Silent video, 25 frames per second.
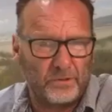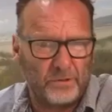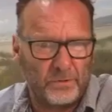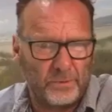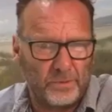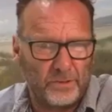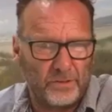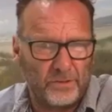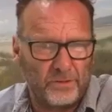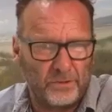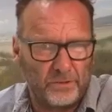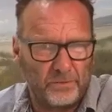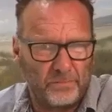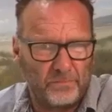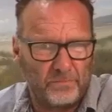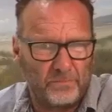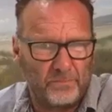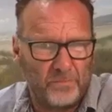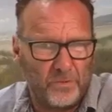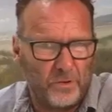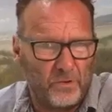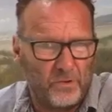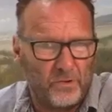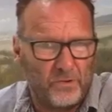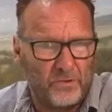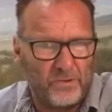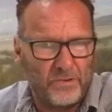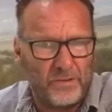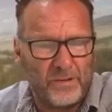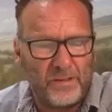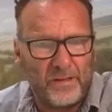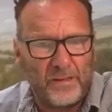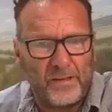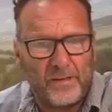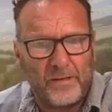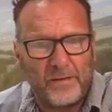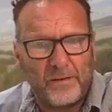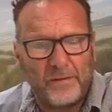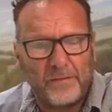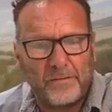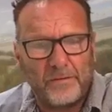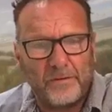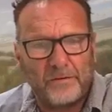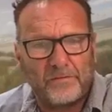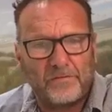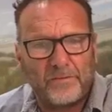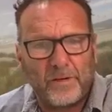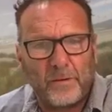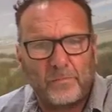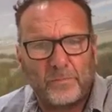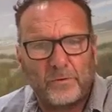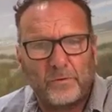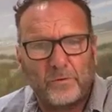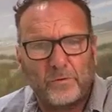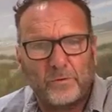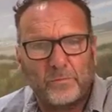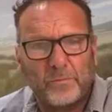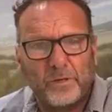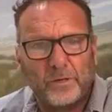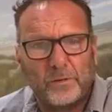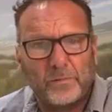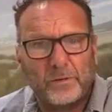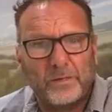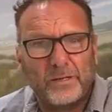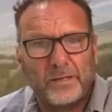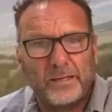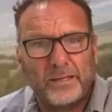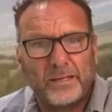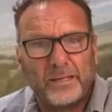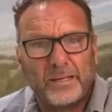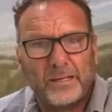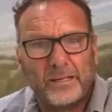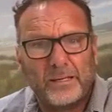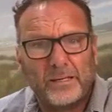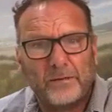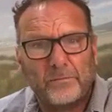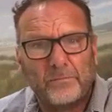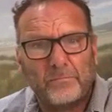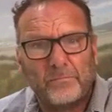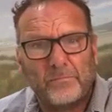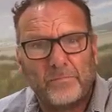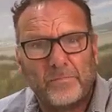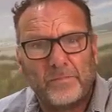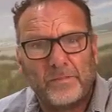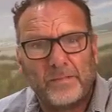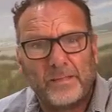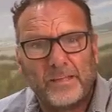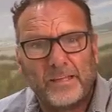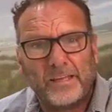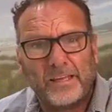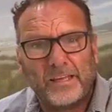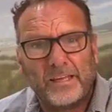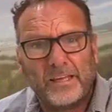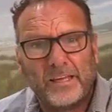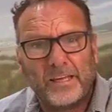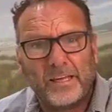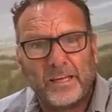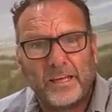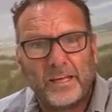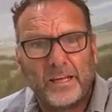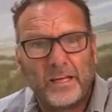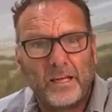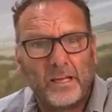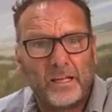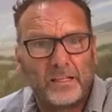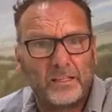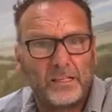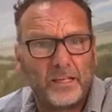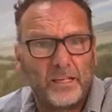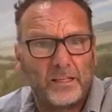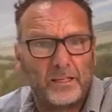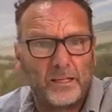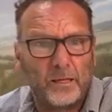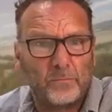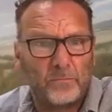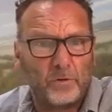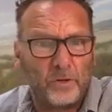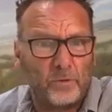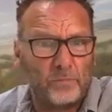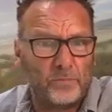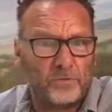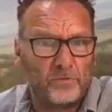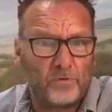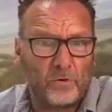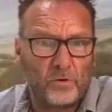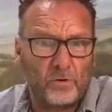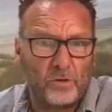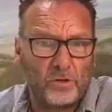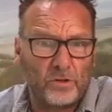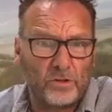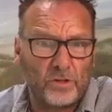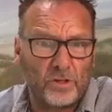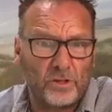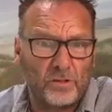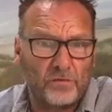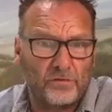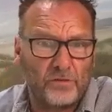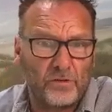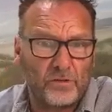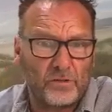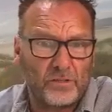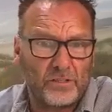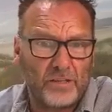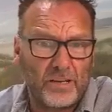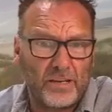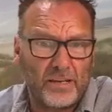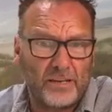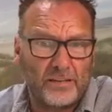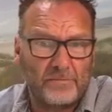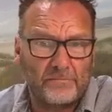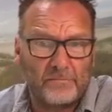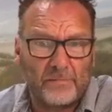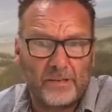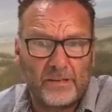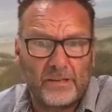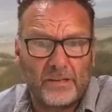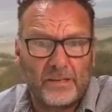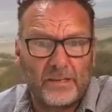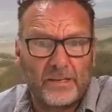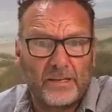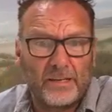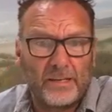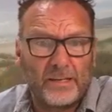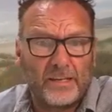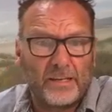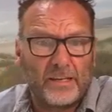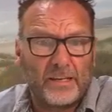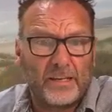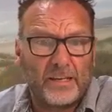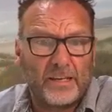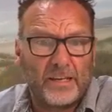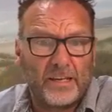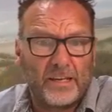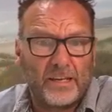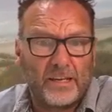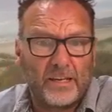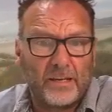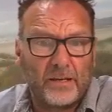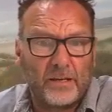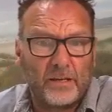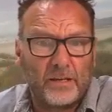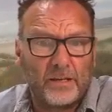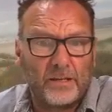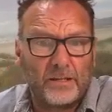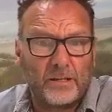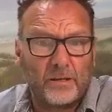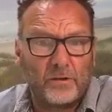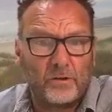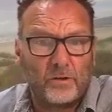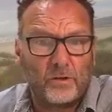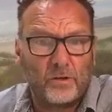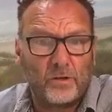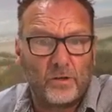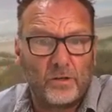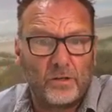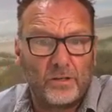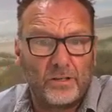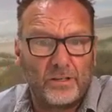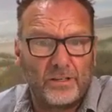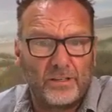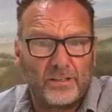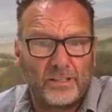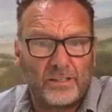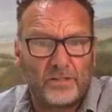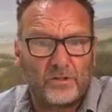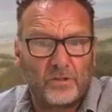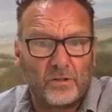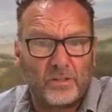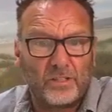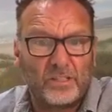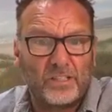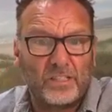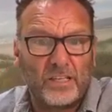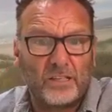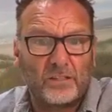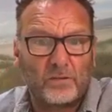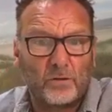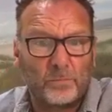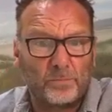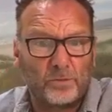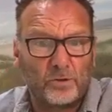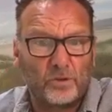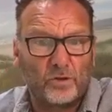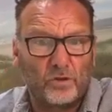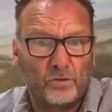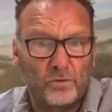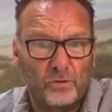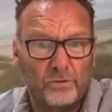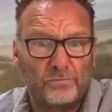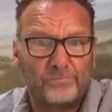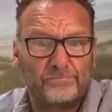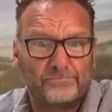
twin, your family room maybe, and I like to get them done before lunch on the first day, and then that sort of sets up the shoot.